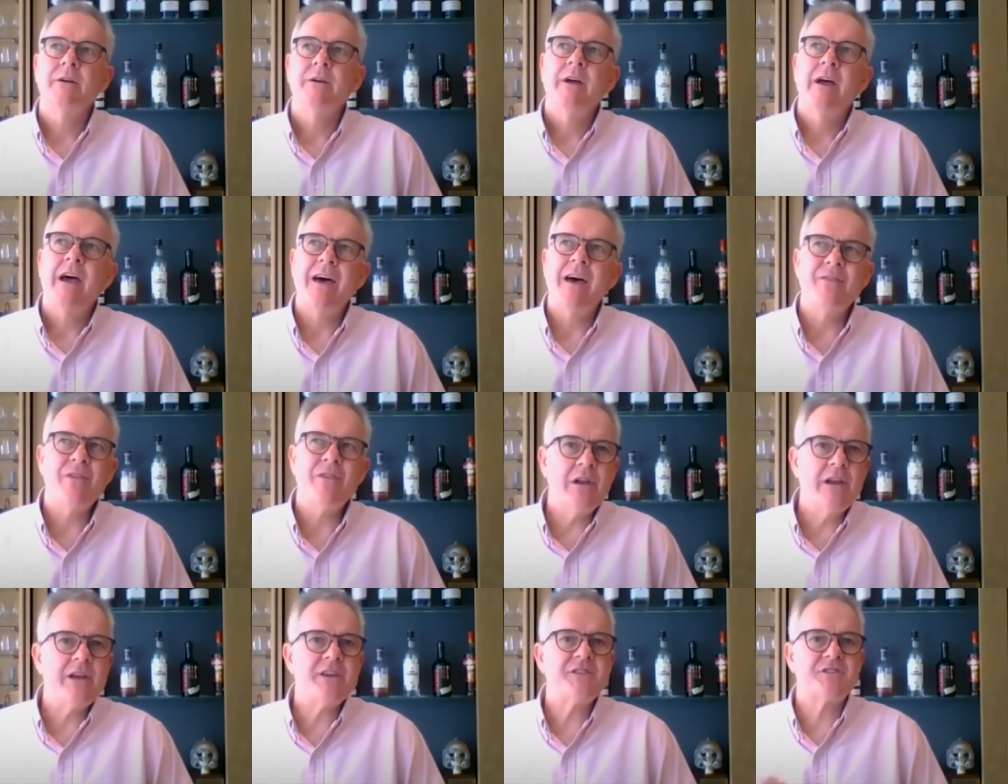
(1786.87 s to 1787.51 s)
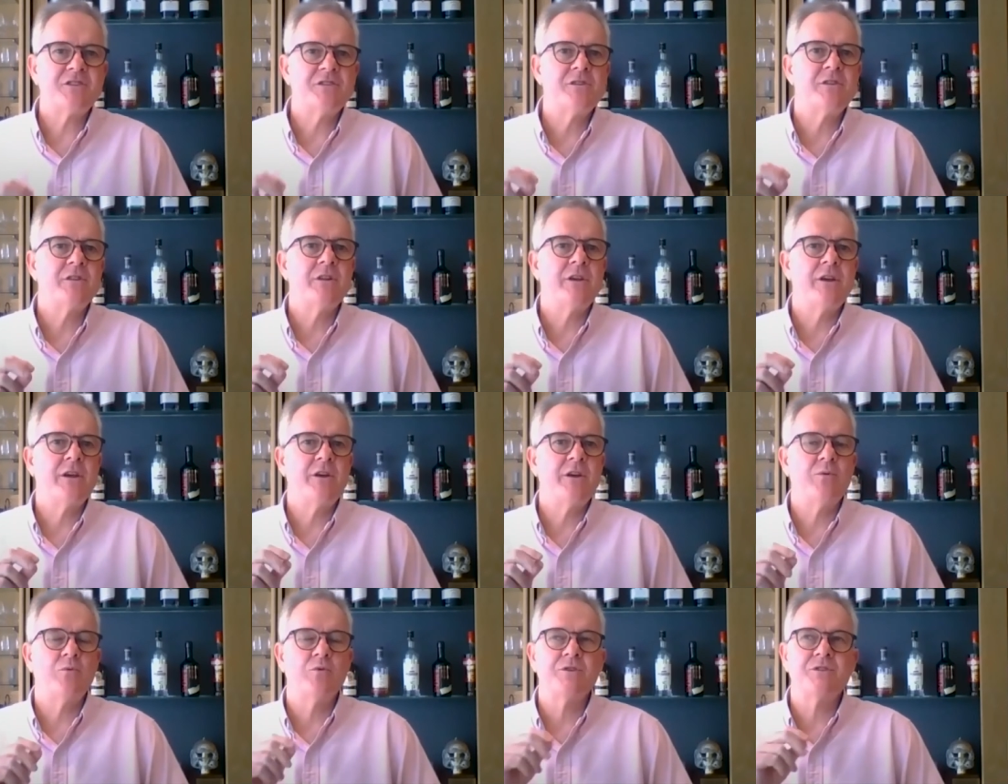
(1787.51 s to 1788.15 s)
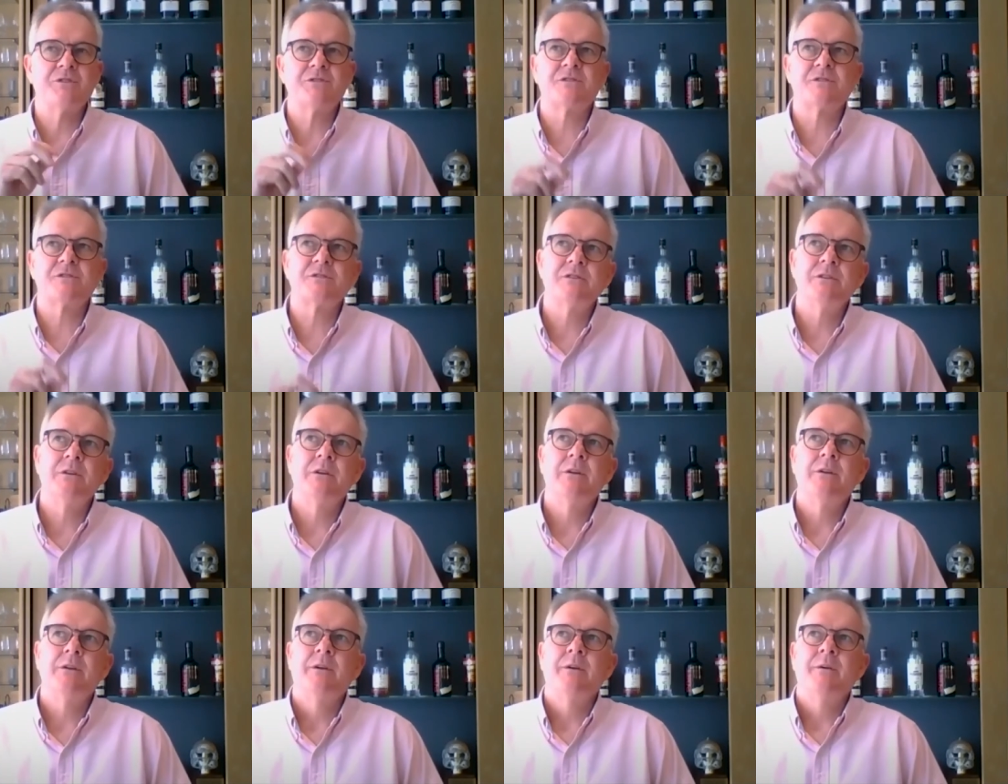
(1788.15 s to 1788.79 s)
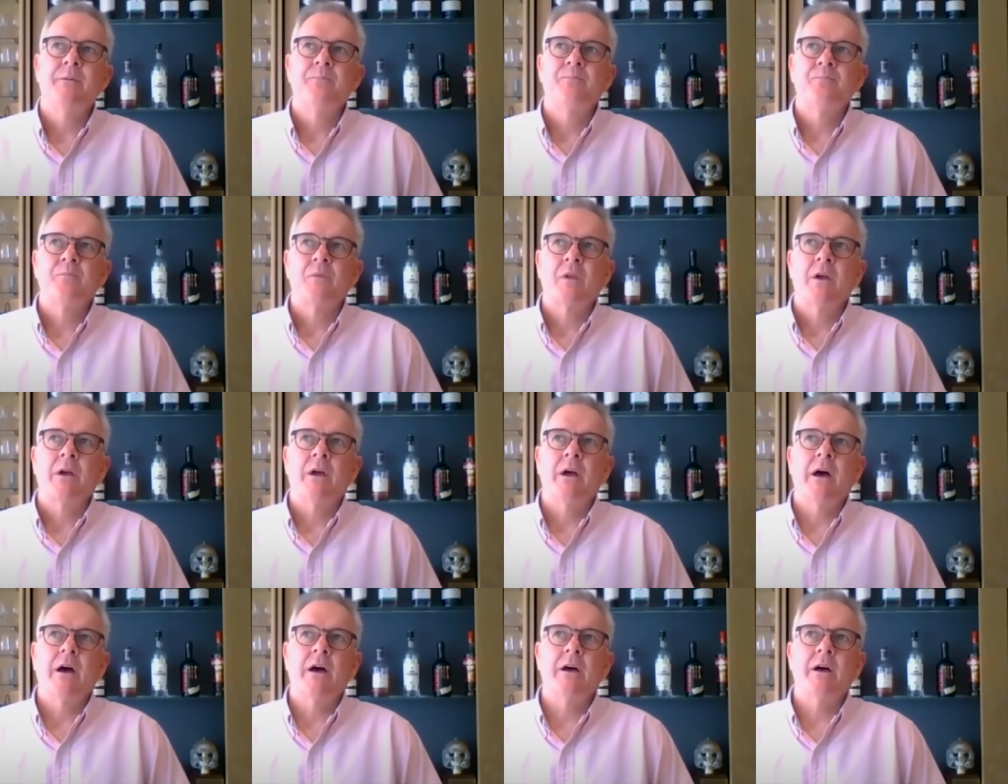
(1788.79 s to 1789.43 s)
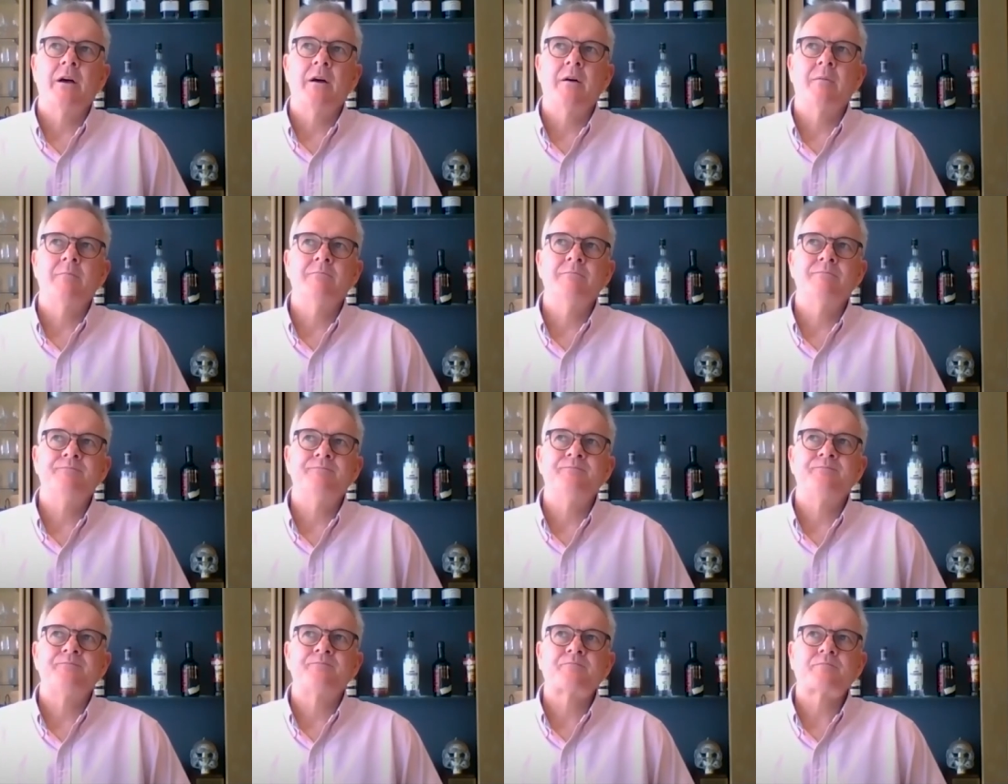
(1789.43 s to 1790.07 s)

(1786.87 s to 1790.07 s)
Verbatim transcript: And the lesson there was um,